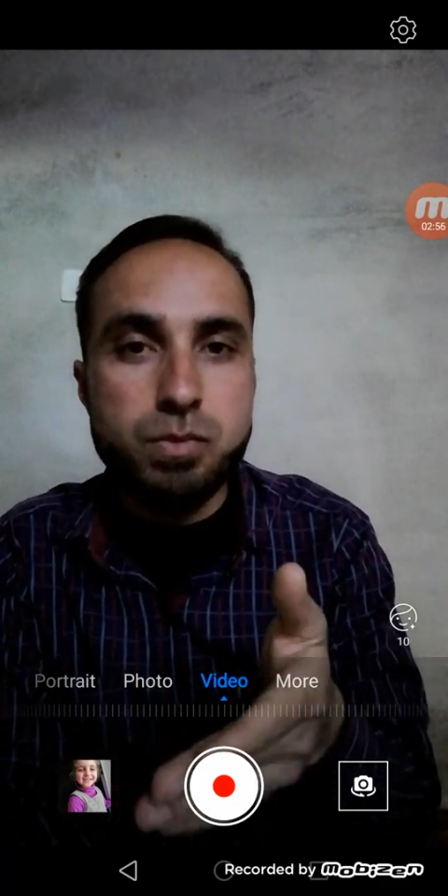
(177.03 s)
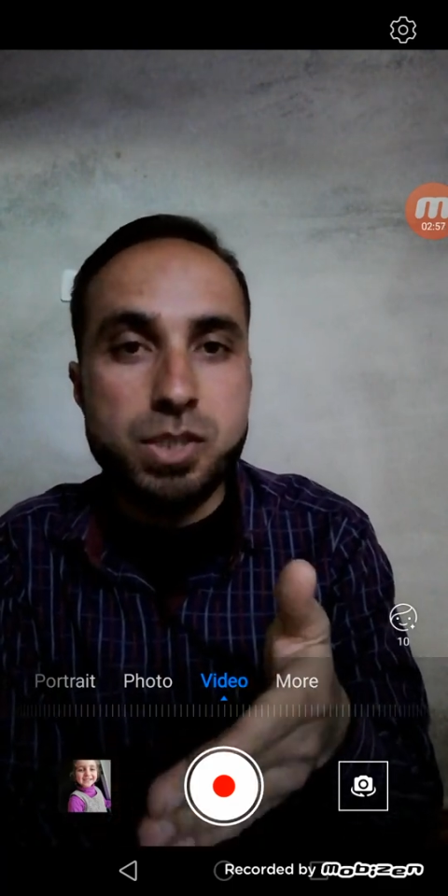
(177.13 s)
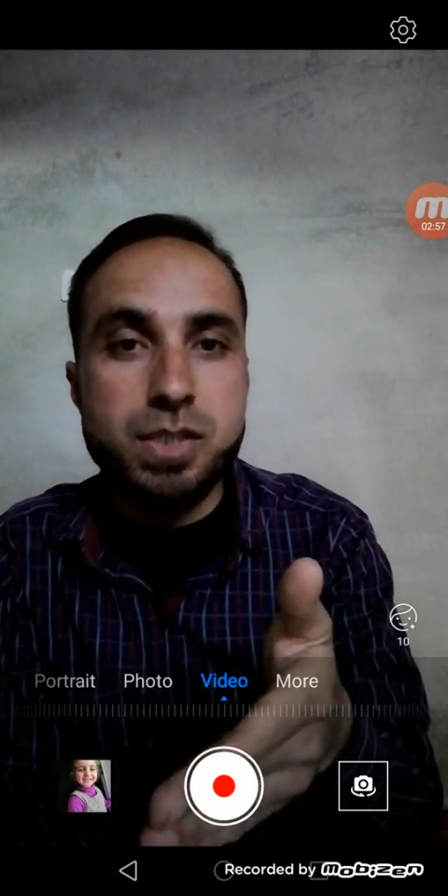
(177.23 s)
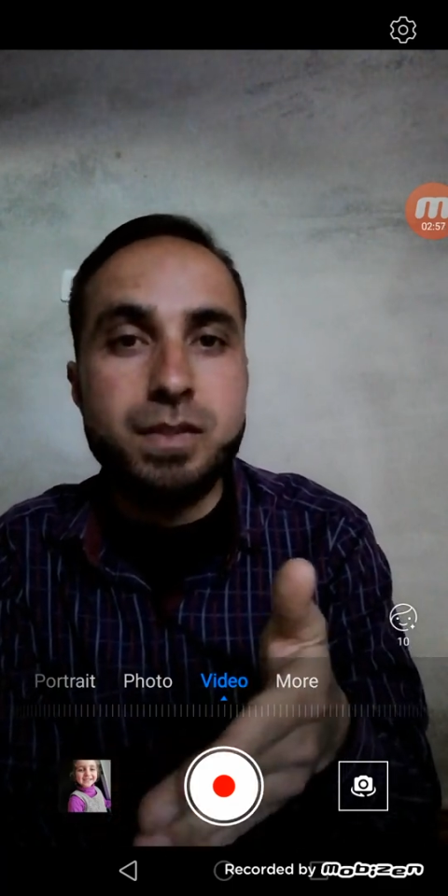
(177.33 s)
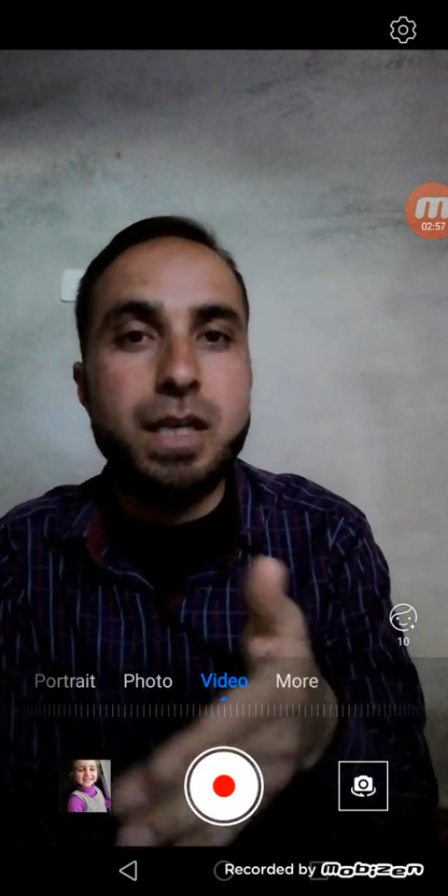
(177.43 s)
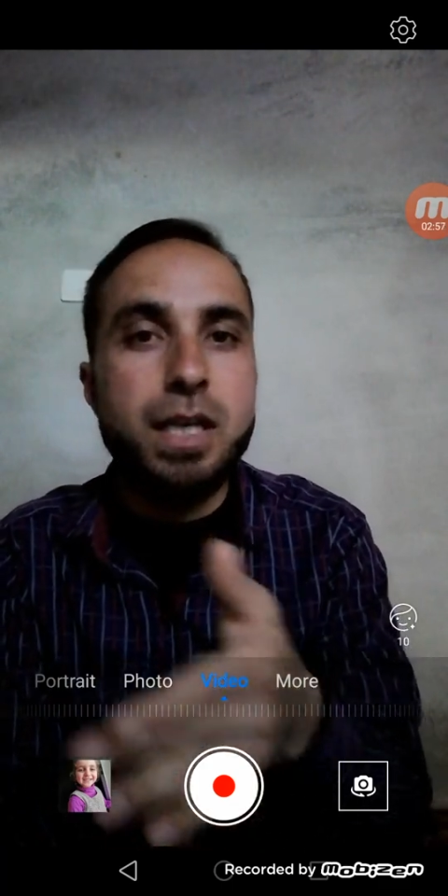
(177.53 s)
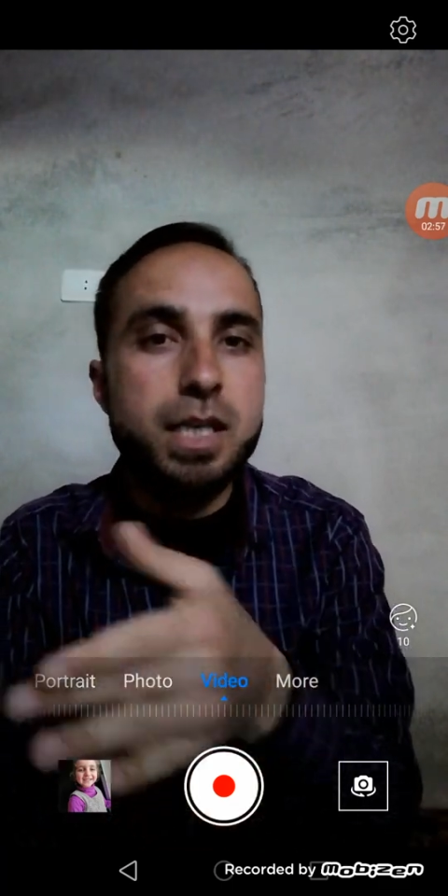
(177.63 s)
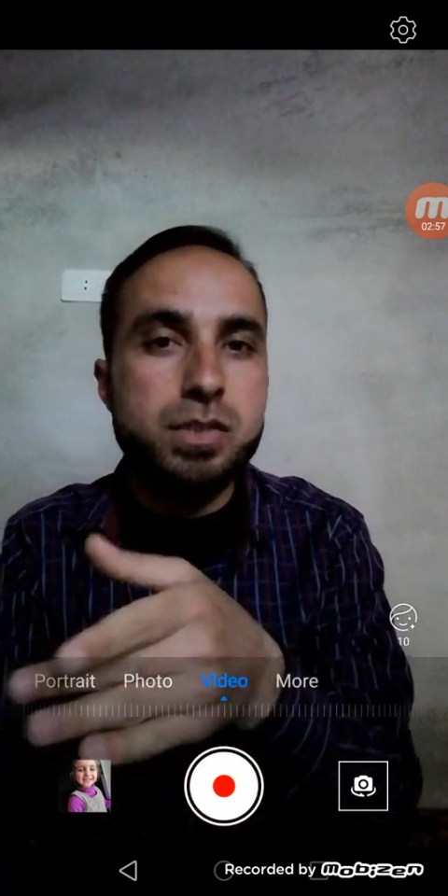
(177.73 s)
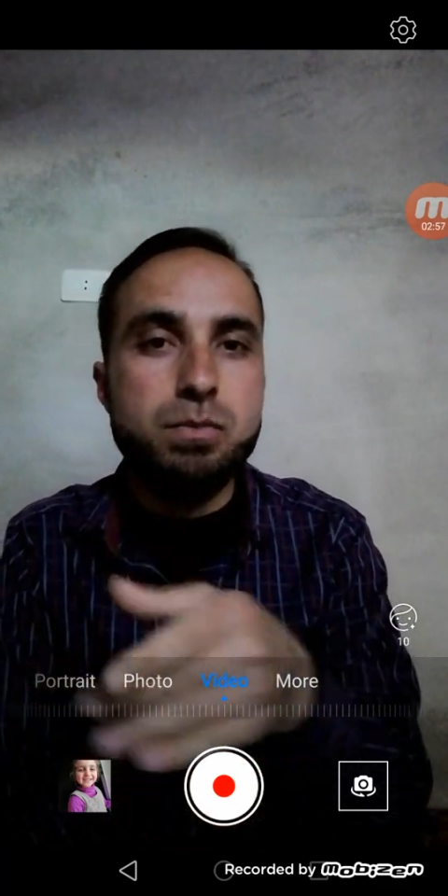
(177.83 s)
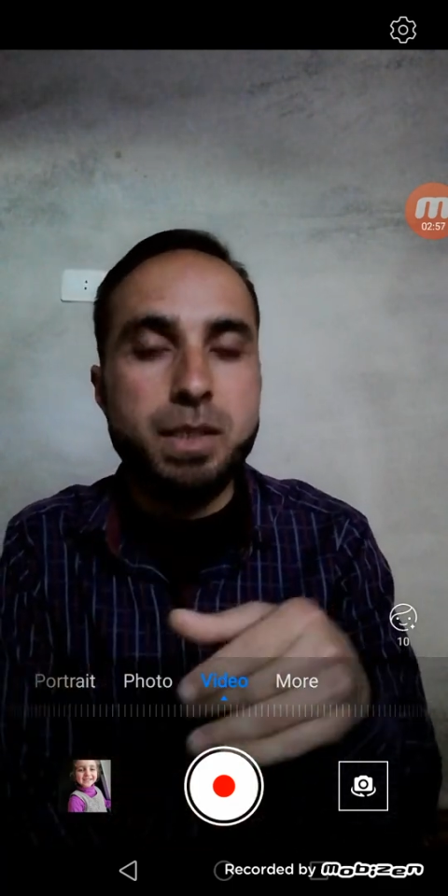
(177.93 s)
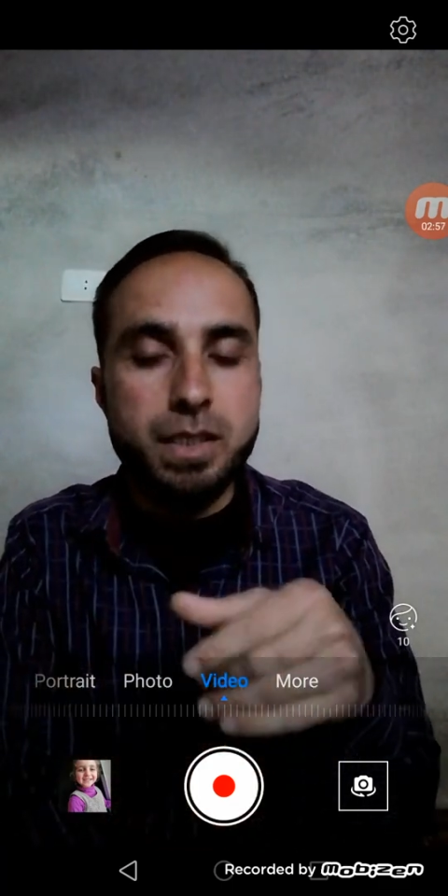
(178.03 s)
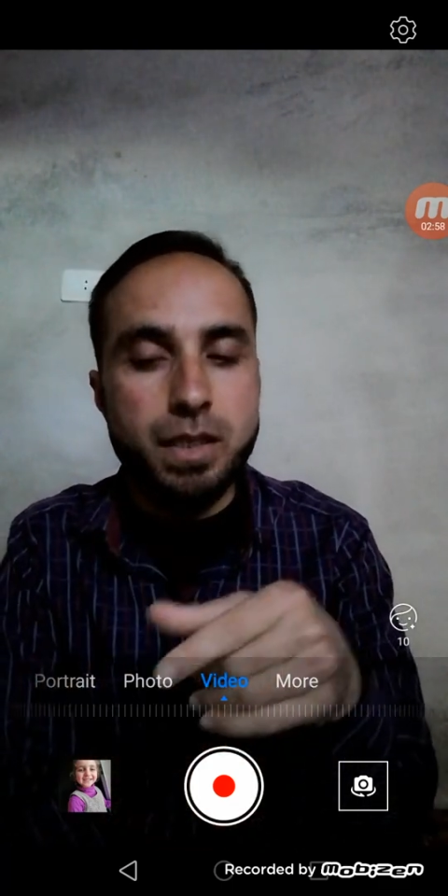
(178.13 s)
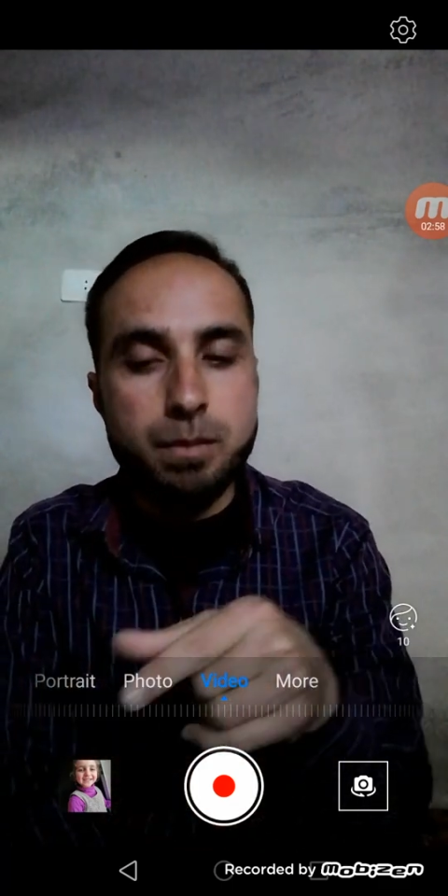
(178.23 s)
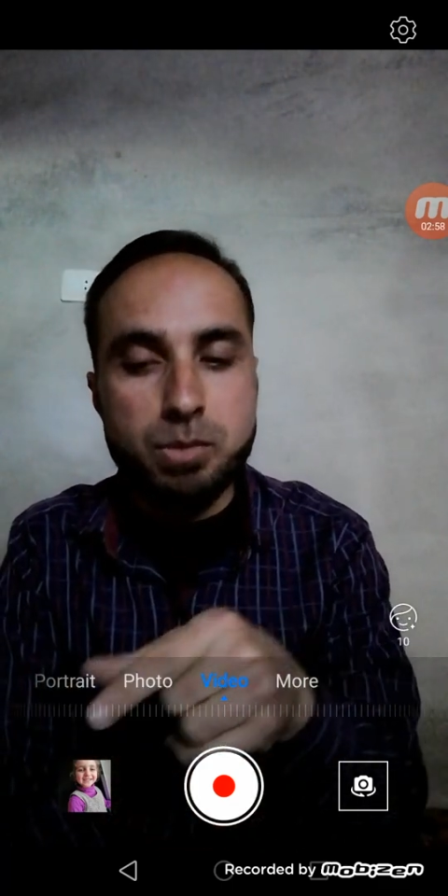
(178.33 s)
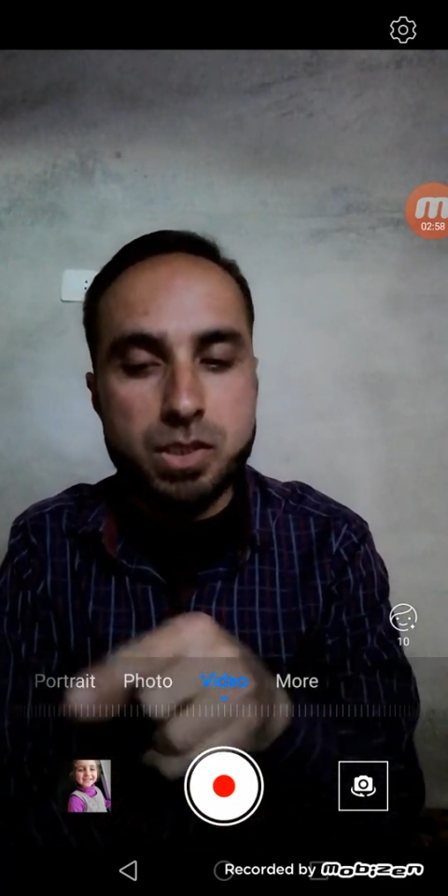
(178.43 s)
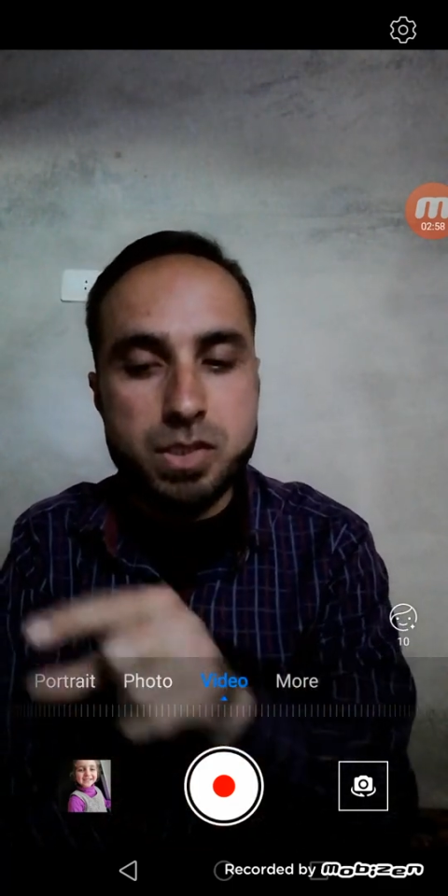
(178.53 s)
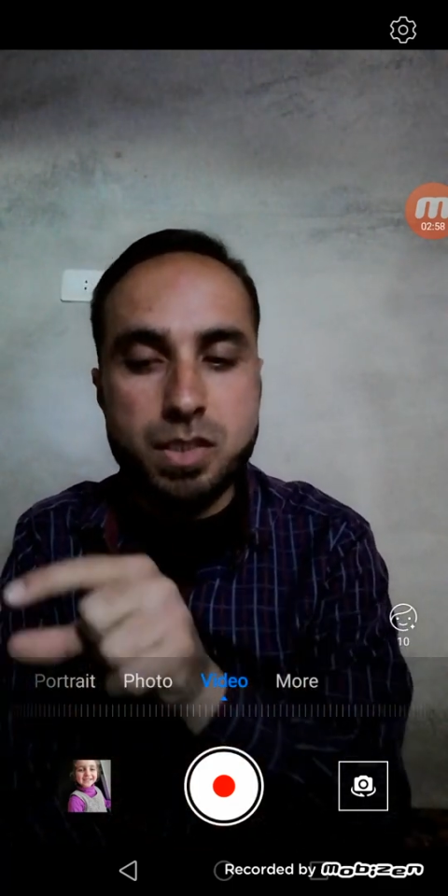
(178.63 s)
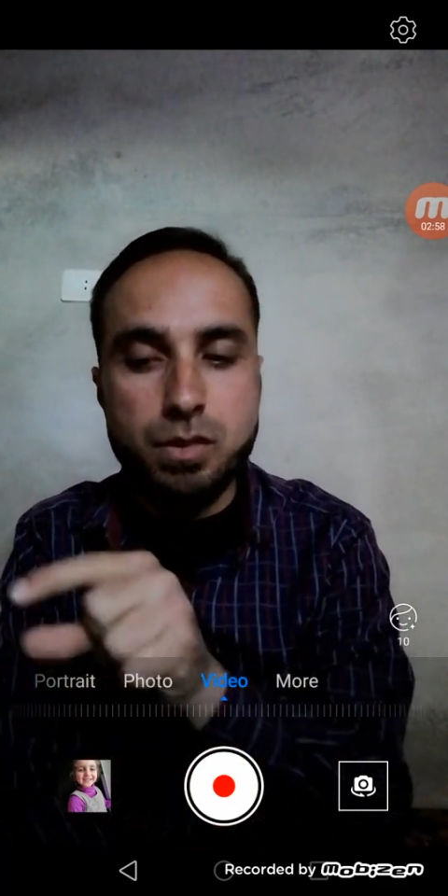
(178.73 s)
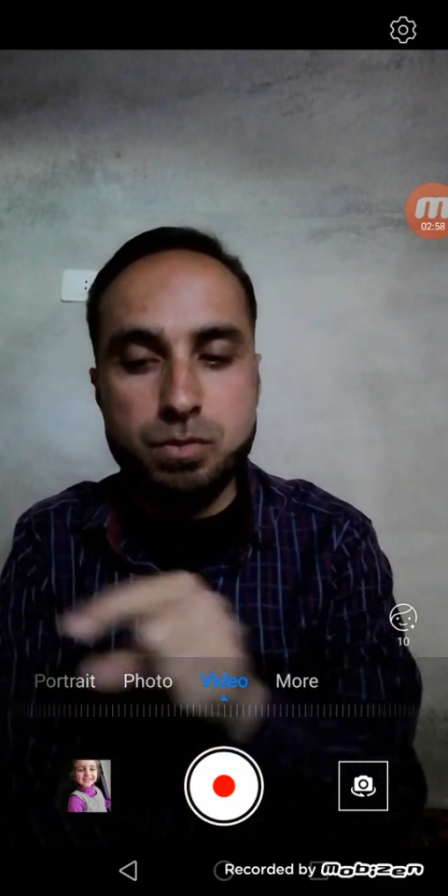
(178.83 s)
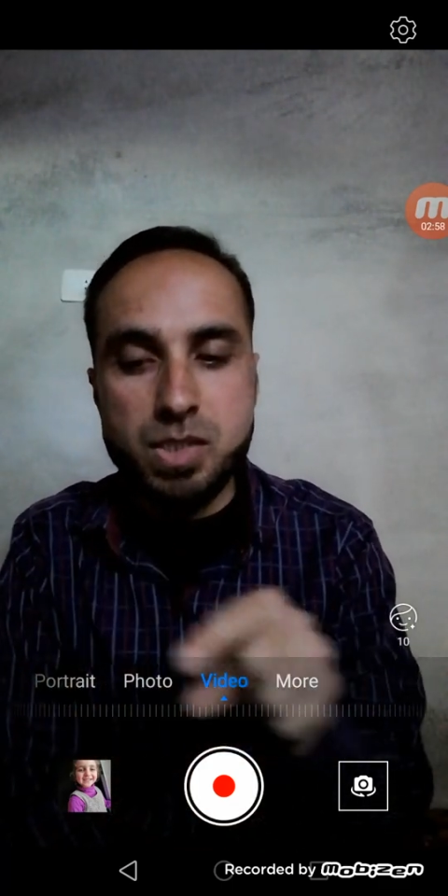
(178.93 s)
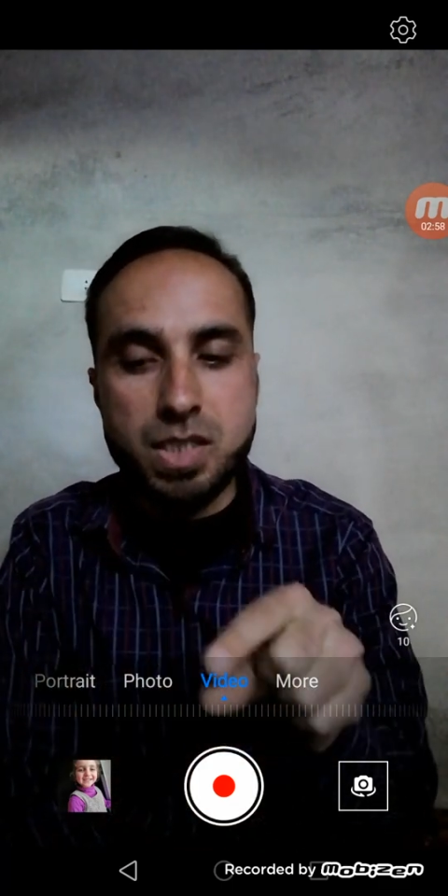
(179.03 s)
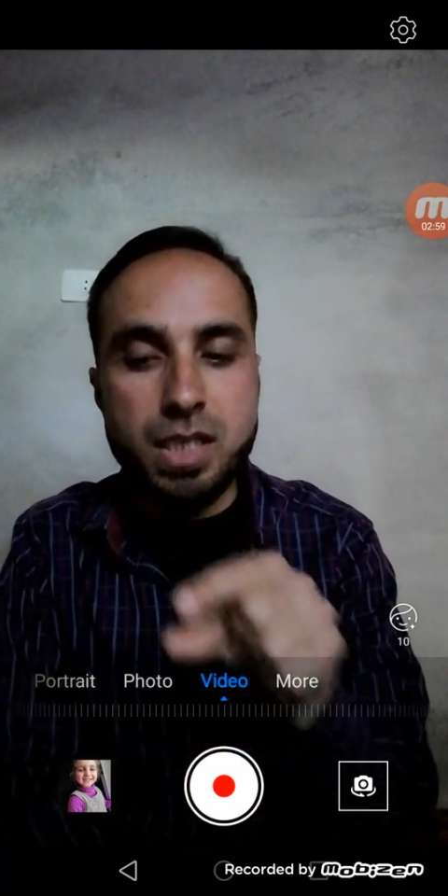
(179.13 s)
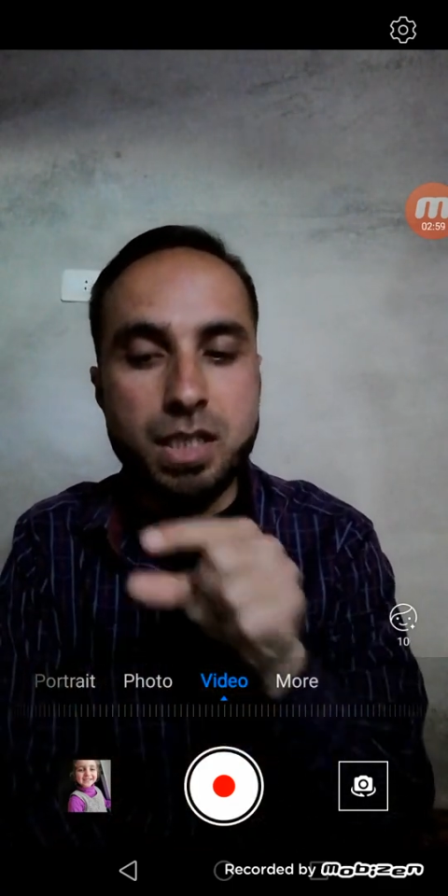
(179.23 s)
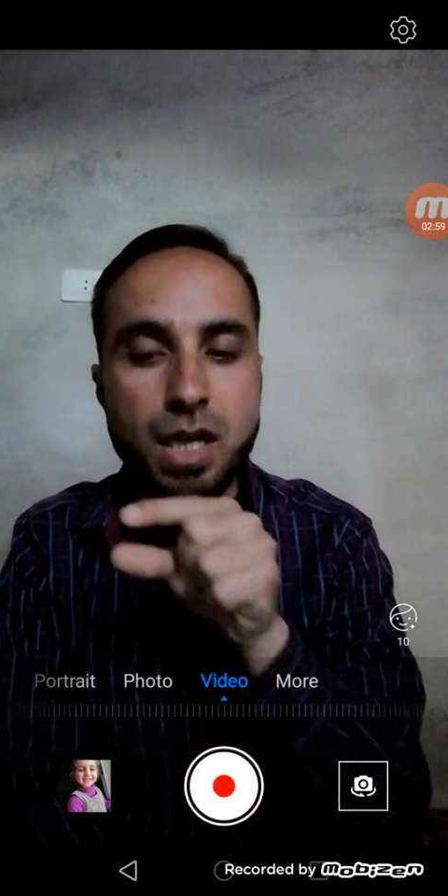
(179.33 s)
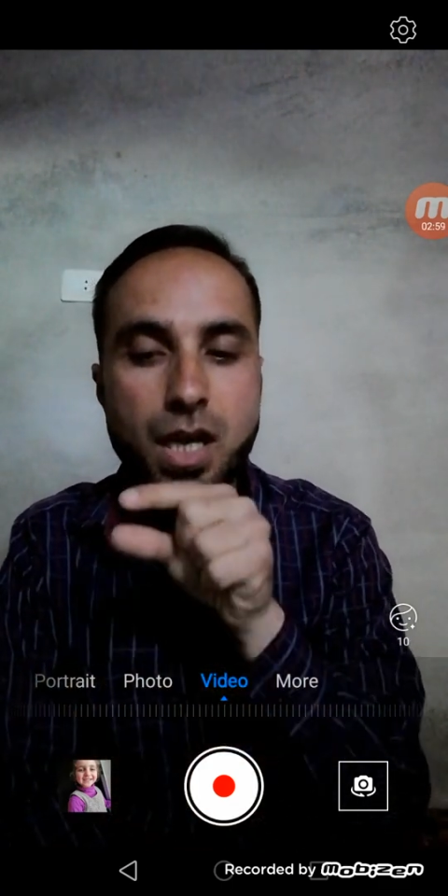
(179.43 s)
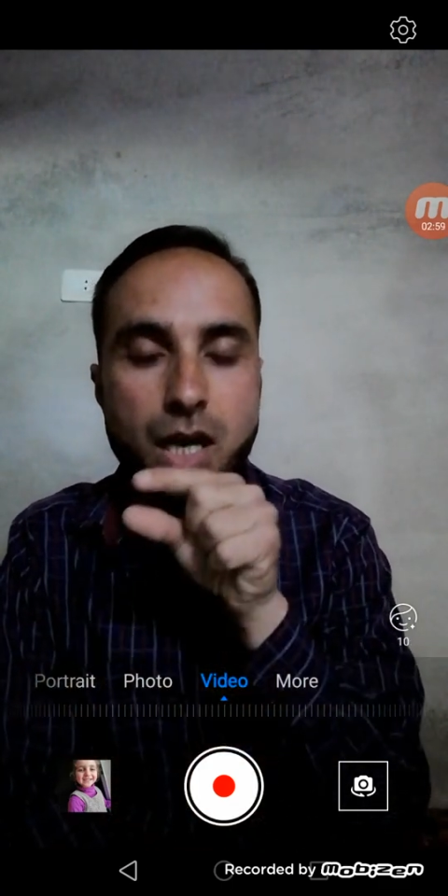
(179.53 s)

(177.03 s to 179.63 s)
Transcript: which is the last one in the box, we say,